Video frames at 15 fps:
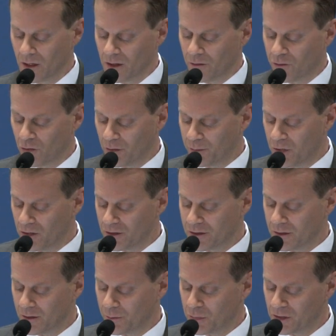The Fort
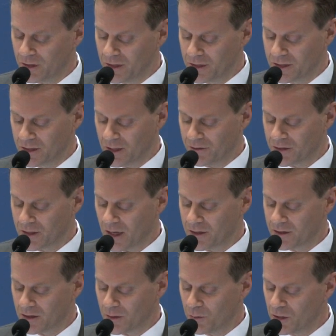Pierce police chief
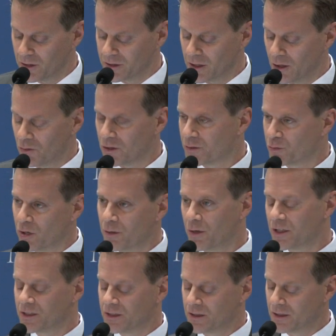states that the military was pretty
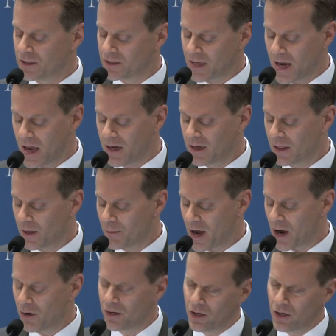much just handing them out.